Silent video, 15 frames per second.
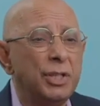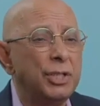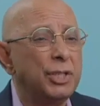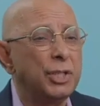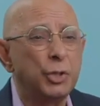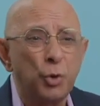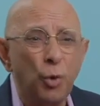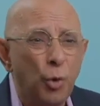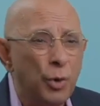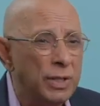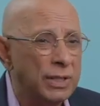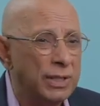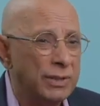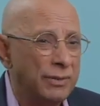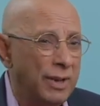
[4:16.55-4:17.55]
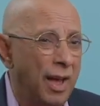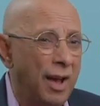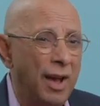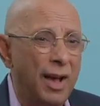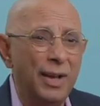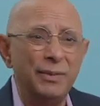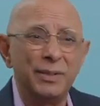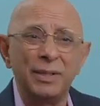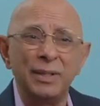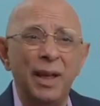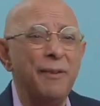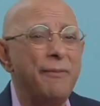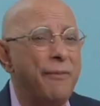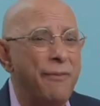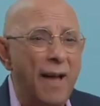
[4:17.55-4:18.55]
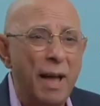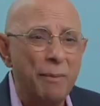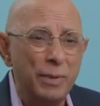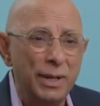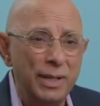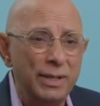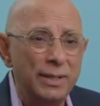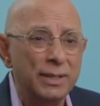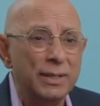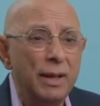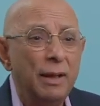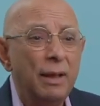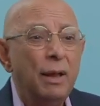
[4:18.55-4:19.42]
destroys lives and families.